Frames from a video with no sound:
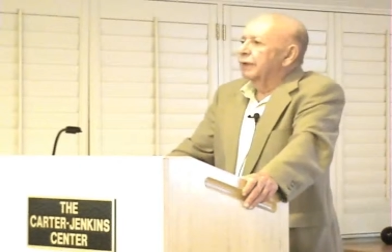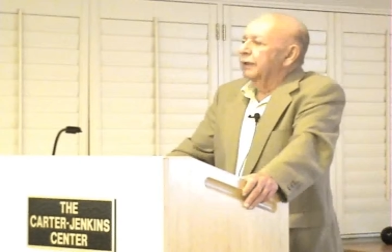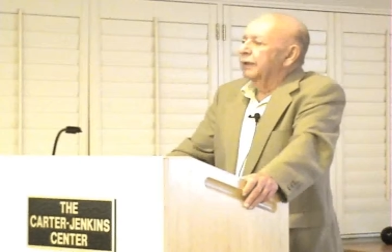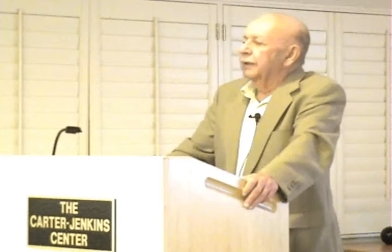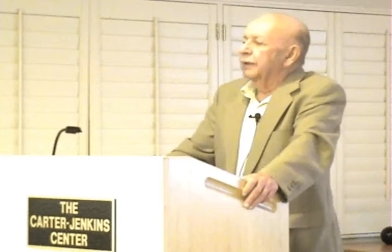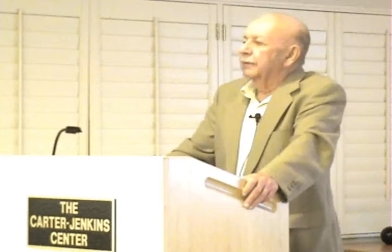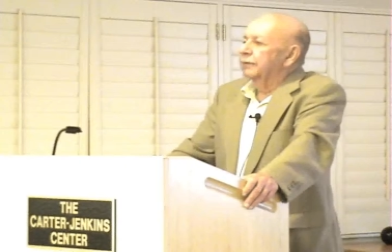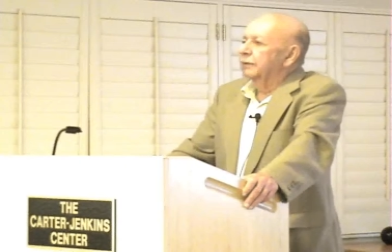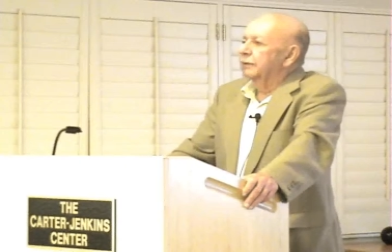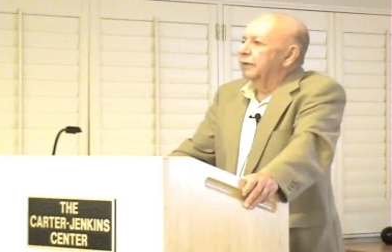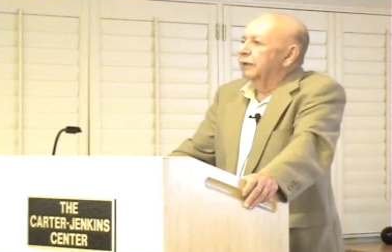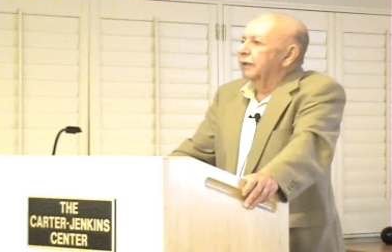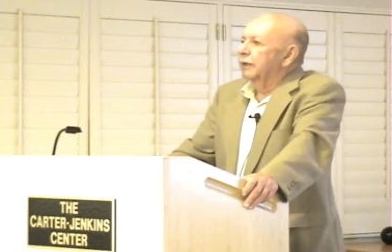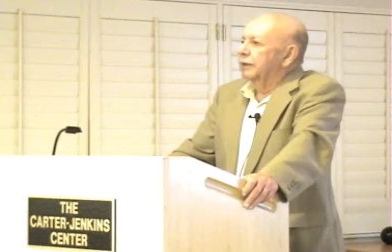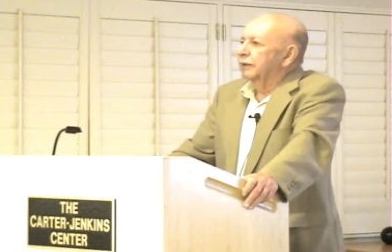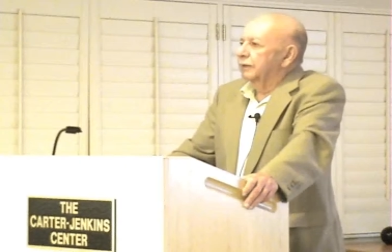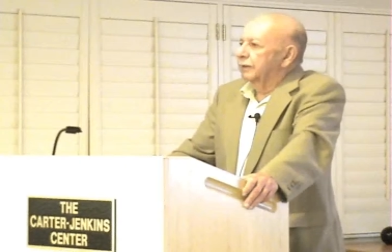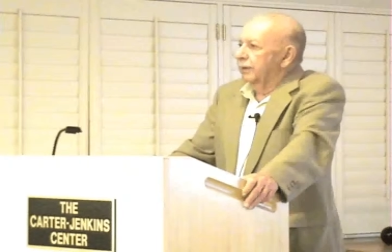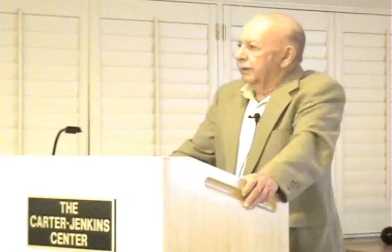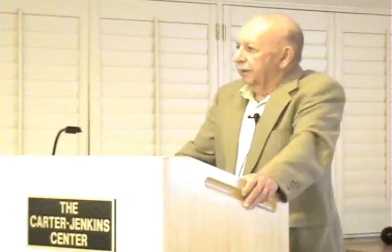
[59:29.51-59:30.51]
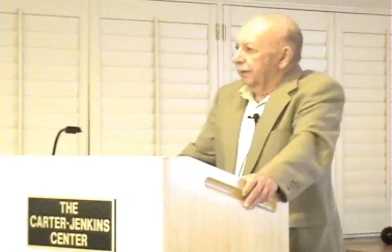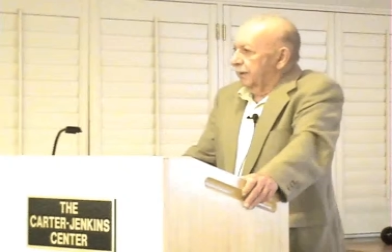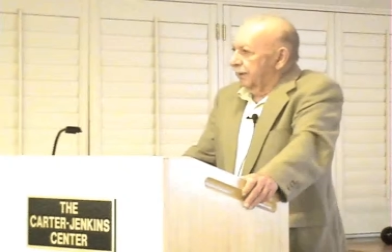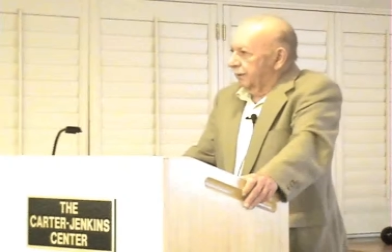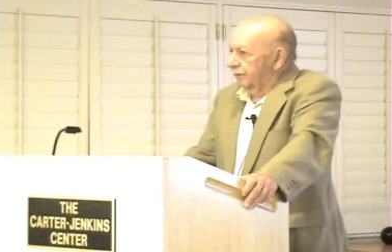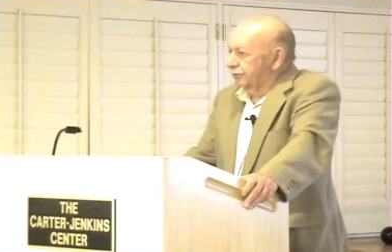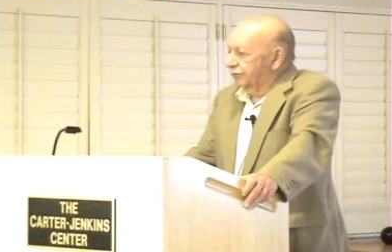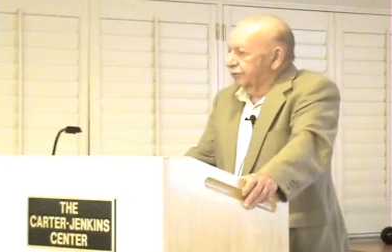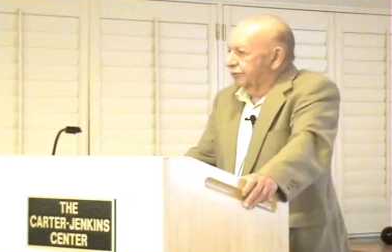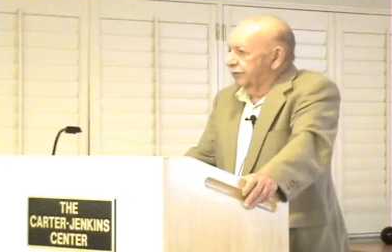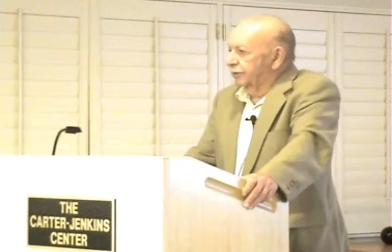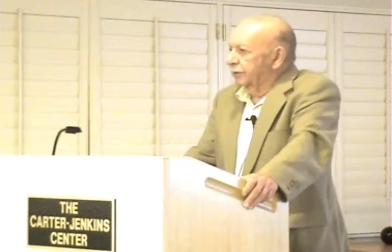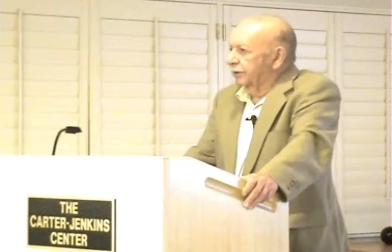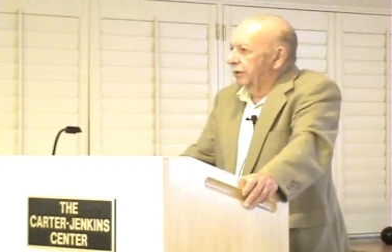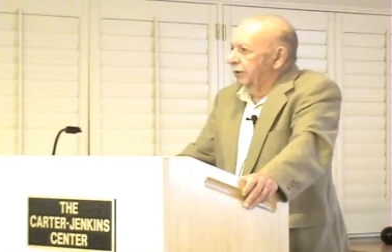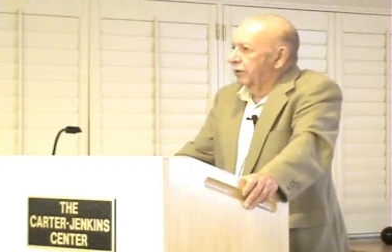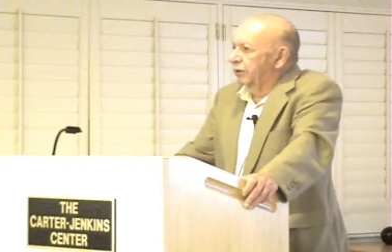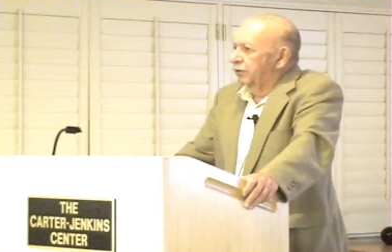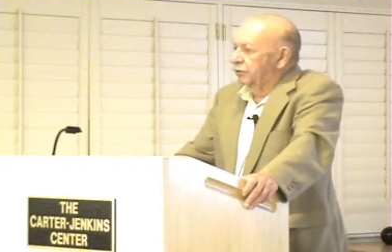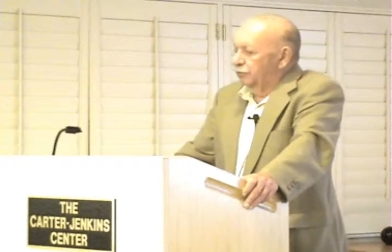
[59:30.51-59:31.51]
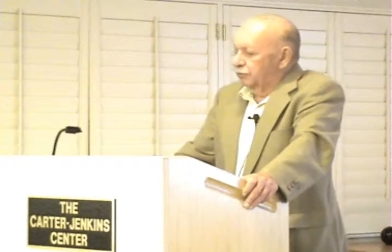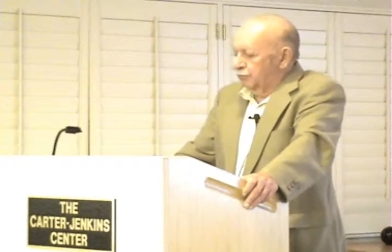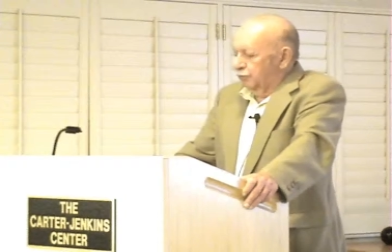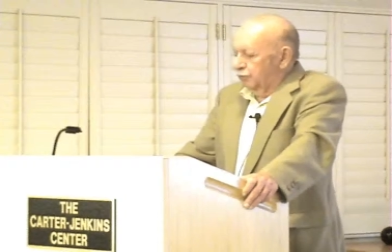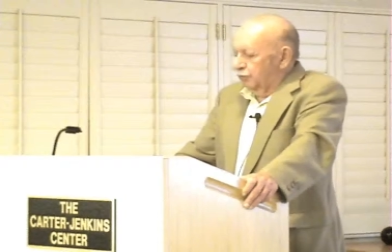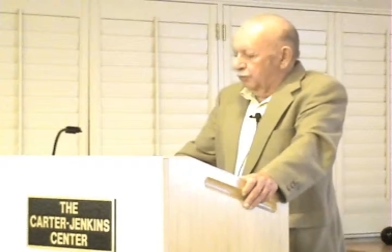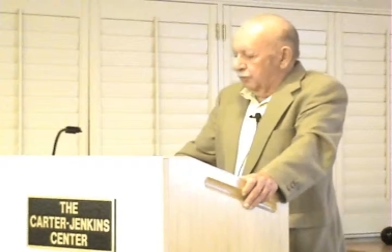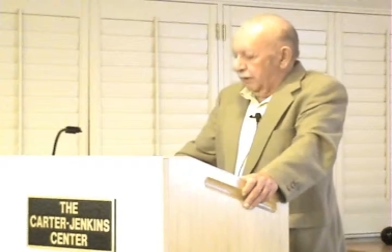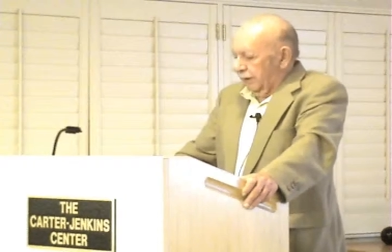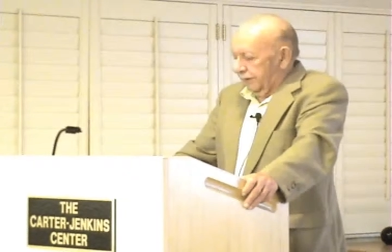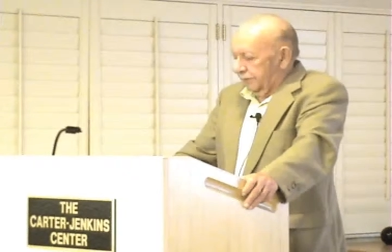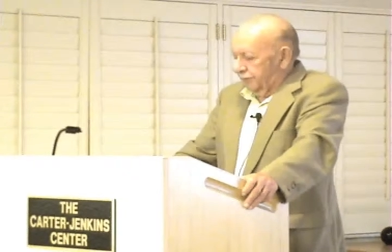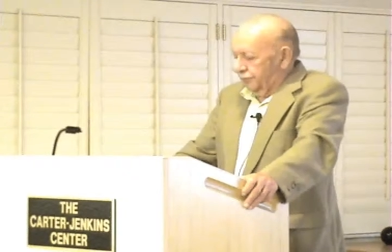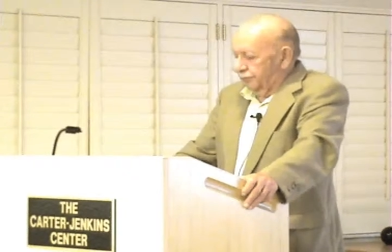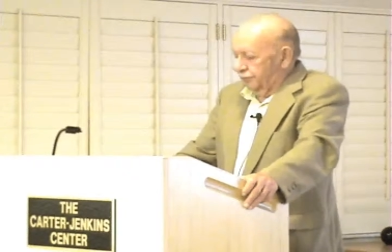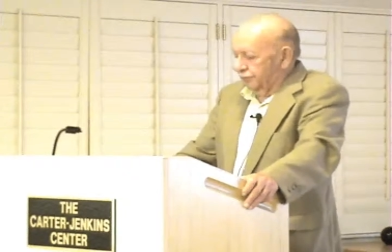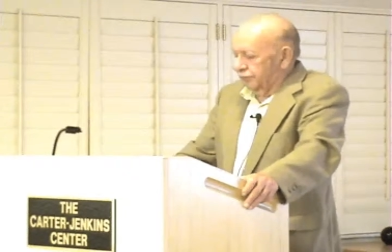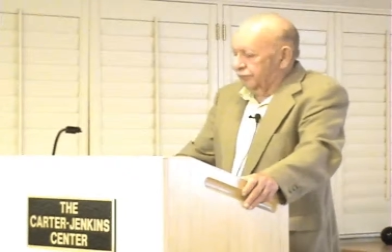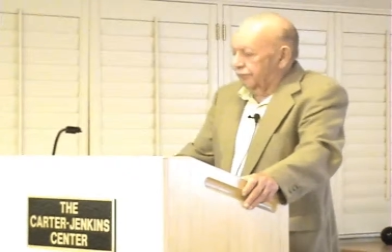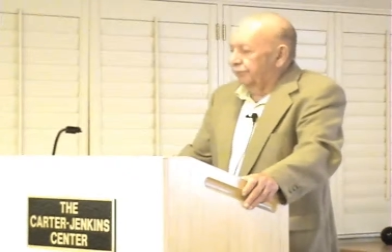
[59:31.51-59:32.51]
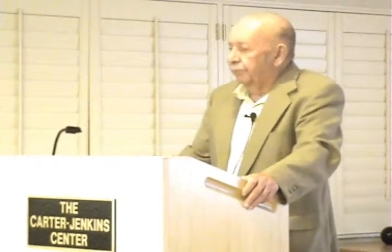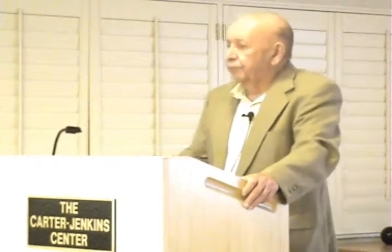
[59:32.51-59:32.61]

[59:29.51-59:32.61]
in the next 2 lectures.